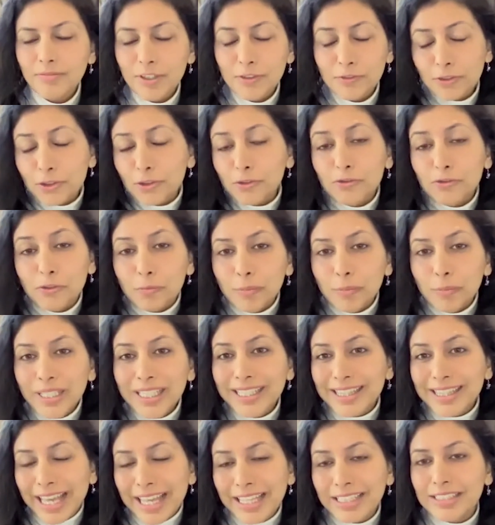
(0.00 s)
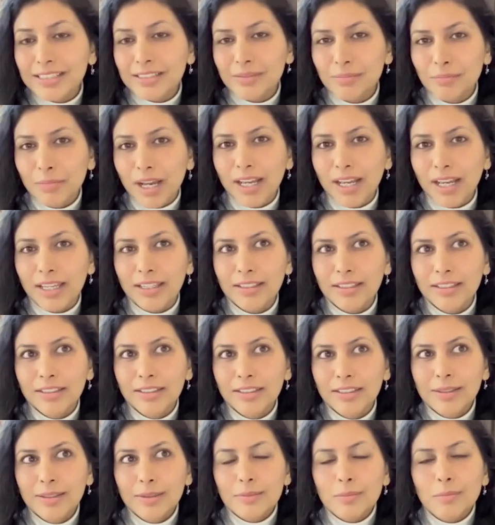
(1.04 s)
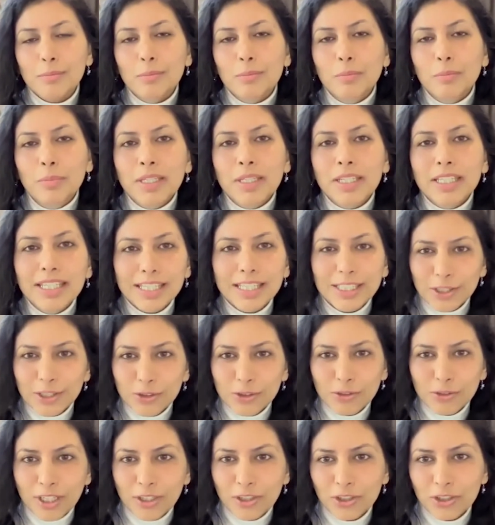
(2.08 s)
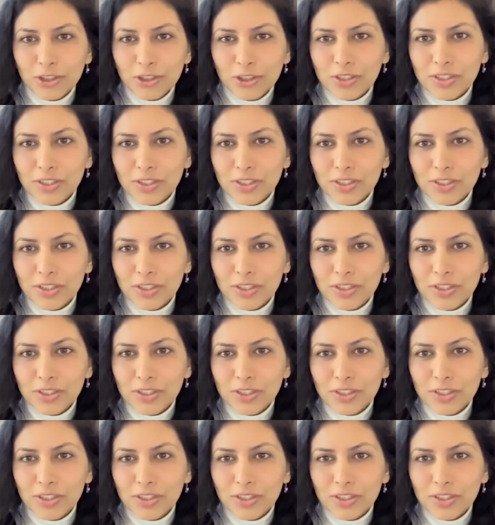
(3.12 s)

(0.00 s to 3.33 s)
So for me, that's my biggest treasure